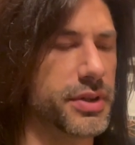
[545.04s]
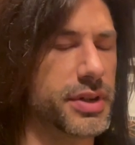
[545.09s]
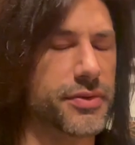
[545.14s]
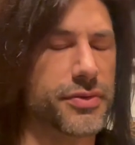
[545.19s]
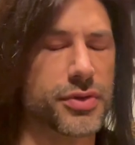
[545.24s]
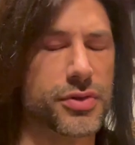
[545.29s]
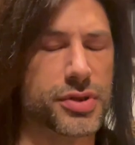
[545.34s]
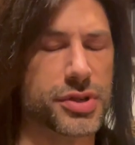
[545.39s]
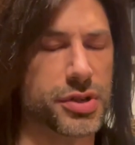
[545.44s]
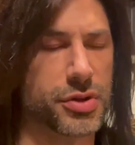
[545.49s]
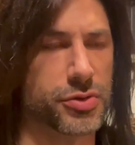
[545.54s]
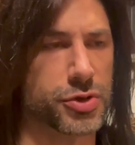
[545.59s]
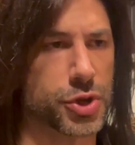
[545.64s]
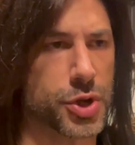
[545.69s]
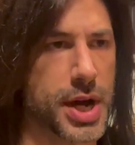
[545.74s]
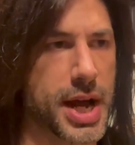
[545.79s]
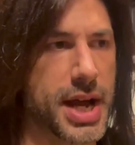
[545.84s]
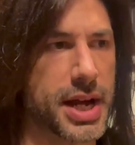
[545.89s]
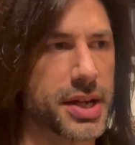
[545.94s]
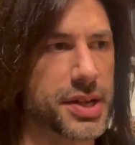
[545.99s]
if there's no
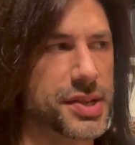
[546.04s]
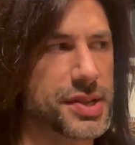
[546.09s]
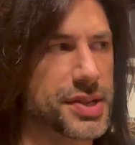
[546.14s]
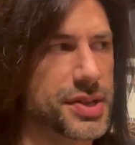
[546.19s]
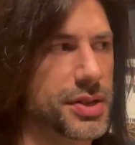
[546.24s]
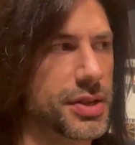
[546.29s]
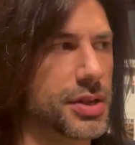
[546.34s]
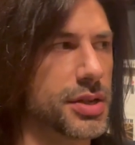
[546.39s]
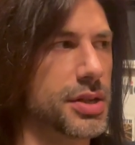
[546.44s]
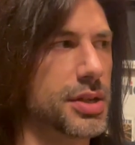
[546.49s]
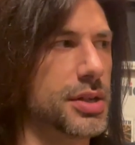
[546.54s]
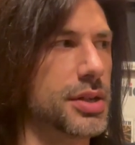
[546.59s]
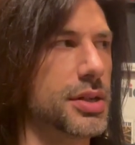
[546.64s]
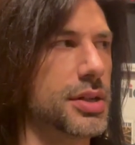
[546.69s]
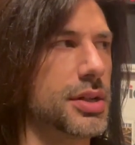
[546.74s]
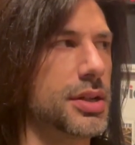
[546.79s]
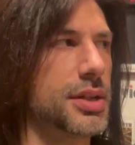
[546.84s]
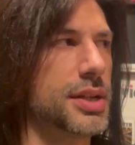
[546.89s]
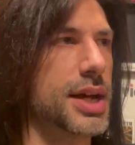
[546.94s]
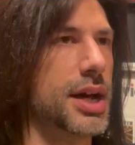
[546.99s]
tracks.
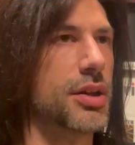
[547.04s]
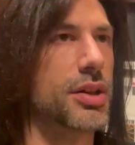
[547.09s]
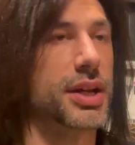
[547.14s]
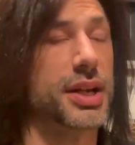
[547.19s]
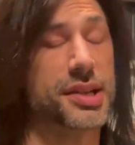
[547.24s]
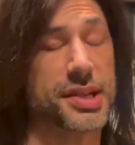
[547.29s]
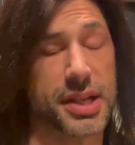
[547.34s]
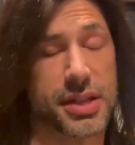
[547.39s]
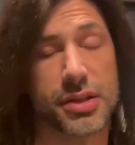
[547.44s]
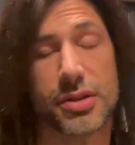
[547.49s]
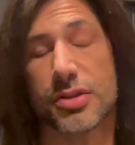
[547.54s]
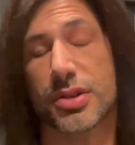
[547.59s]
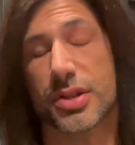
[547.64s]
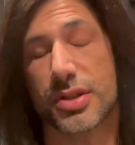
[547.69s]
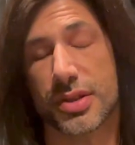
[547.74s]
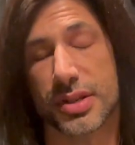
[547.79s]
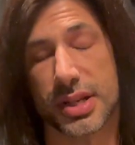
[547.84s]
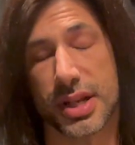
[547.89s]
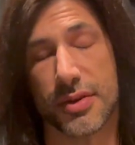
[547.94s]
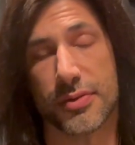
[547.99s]
Now, like I said, there's
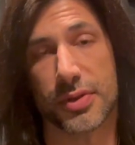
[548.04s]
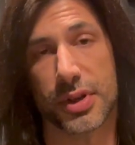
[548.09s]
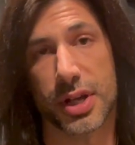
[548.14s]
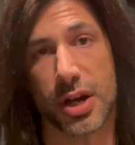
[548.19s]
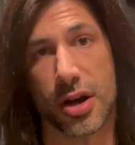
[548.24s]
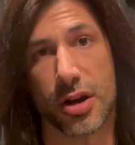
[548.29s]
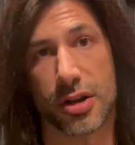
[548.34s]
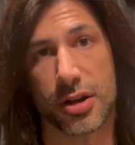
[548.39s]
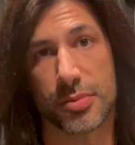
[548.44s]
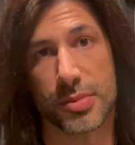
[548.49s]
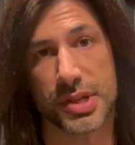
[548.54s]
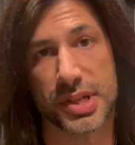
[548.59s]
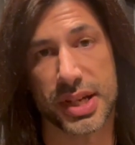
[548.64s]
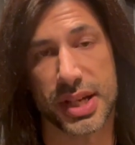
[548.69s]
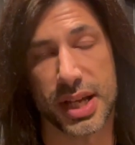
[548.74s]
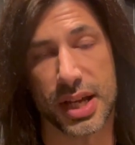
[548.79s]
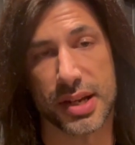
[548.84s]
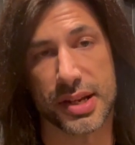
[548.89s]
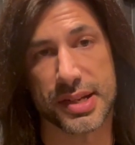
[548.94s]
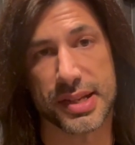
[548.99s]
definitely arguments
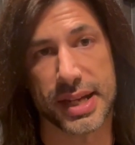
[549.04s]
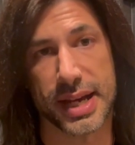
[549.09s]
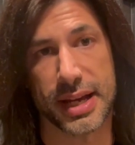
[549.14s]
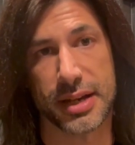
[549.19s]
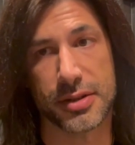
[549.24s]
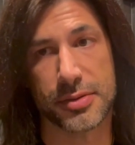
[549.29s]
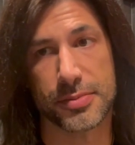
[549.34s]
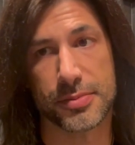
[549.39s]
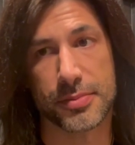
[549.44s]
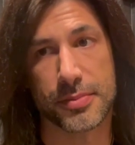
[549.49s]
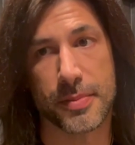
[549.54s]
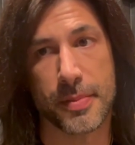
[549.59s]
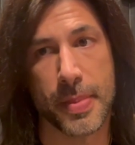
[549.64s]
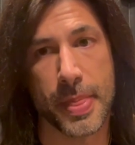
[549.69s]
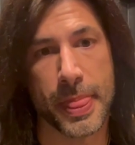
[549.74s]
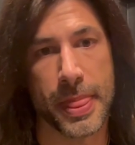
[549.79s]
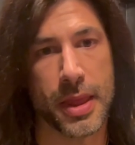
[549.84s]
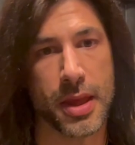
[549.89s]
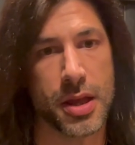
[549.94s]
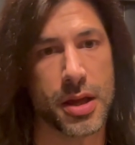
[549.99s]
against that.
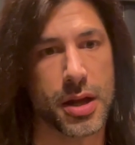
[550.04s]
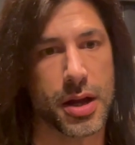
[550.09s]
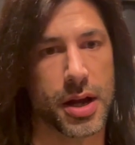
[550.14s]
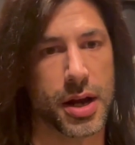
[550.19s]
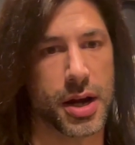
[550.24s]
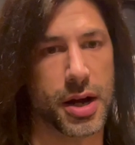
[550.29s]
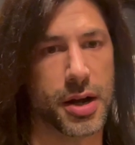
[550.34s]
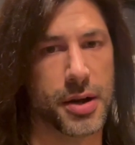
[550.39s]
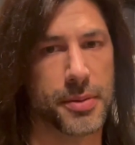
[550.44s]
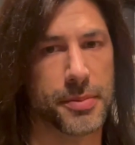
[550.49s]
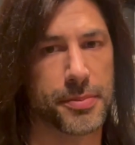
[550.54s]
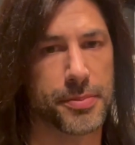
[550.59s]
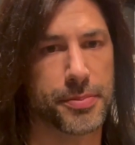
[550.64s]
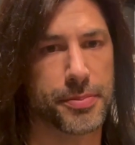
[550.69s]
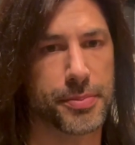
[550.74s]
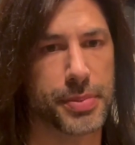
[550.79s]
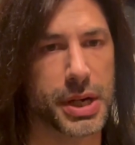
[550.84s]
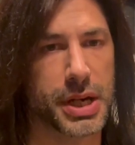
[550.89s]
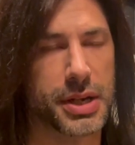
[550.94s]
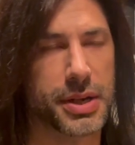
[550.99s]

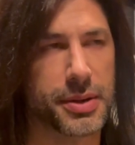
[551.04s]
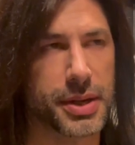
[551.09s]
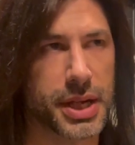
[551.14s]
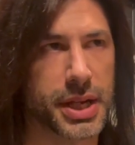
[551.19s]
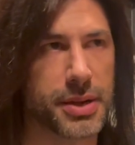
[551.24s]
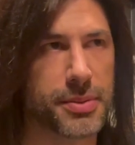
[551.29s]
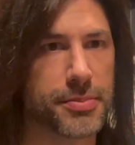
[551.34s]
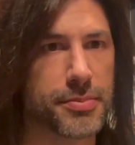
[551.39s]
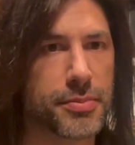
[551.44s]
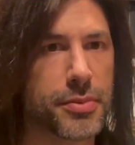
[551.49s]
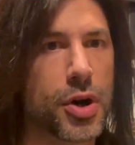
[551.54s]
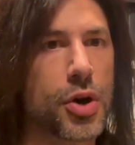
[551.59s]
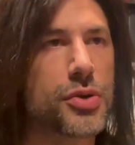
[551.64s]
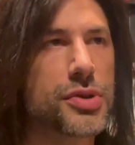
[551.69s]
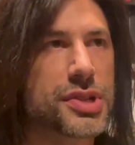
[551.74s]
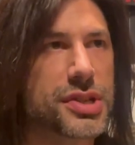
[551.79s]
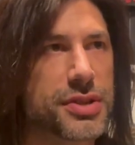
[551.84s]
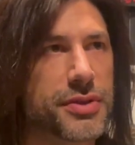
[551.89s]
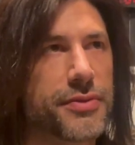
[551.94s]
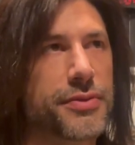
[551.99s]
But in
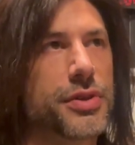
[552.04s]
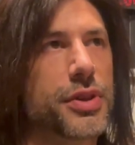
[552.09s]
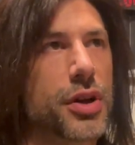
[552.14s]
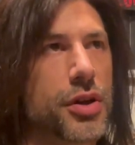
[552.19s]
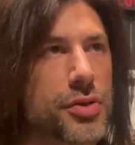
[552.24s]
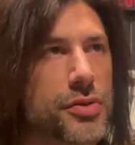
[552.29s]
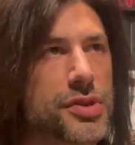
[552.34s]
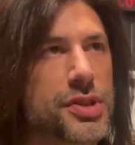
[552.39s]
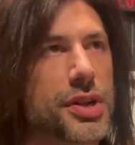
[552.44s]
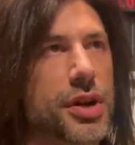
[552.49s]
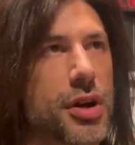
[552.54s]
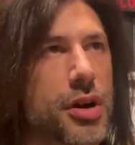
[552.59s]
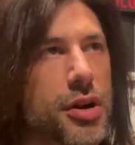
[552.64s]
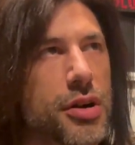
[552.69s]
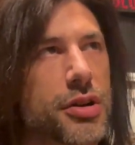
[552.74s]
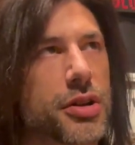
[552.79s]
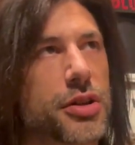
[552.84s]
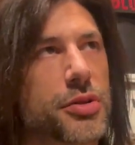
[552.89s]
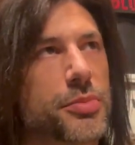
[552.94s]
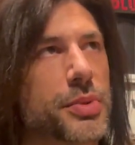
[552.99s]
most of those
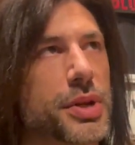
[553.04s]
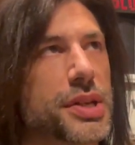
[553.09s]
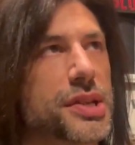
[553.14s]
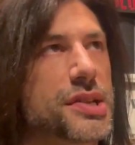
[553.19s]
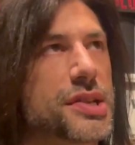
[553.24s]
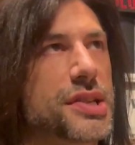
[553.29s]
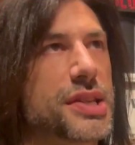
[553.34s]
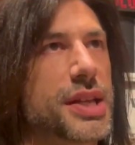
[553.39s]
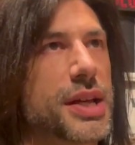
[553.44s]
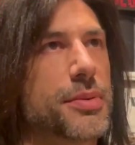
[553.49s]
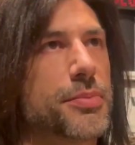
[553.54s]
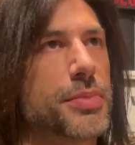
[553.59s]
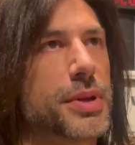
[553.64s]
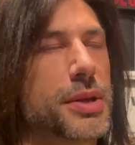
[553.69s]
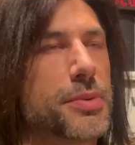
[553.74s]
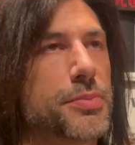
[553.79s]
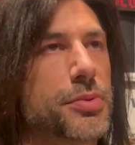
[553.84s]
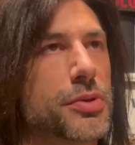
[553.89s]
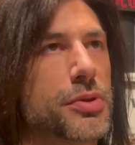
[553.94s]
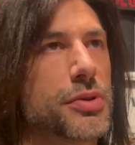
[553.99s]
arguments that
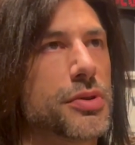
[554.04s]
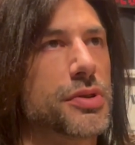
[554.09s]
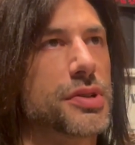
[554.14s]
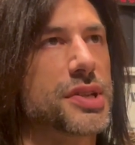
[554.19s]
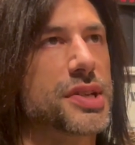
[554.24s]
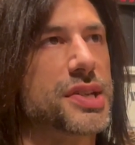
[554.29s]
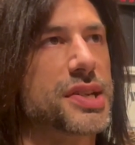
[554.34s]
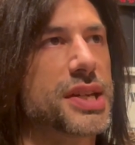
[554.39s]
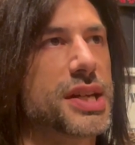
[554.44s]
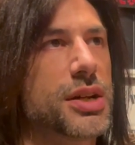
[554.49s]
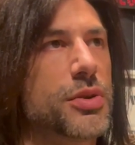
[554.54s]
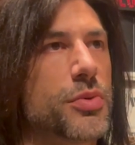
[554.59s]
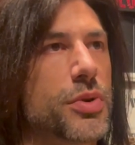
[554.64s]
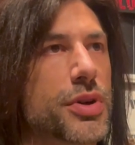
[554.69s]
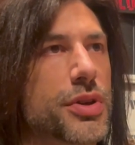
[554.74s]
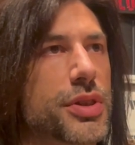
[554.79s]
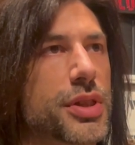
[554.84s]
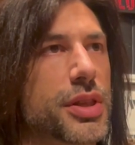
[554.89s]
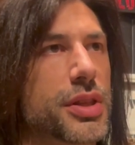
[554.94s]
people see, where,